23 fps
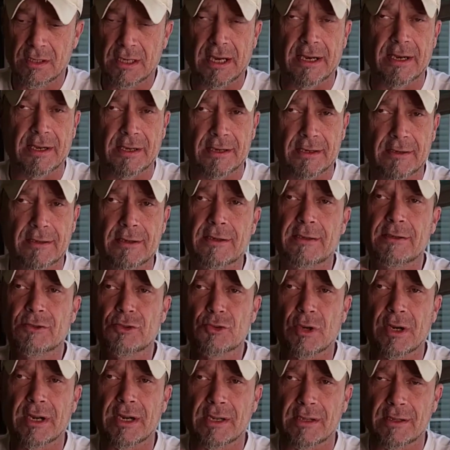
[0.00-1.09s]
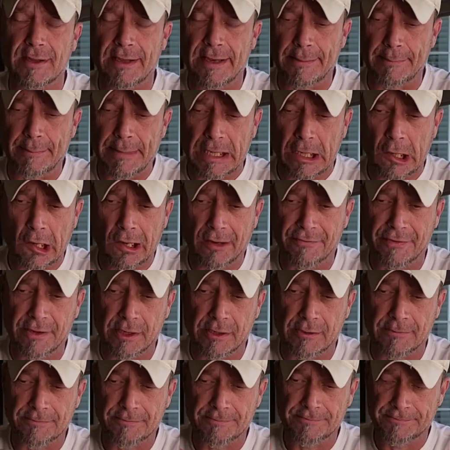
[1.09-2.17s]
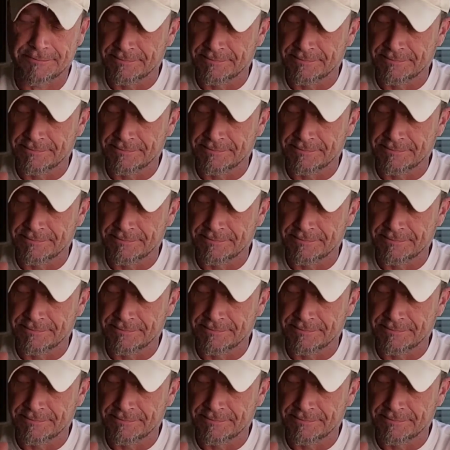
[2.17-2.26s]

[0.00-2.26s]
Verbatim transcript: kind of trying to clamp me off here.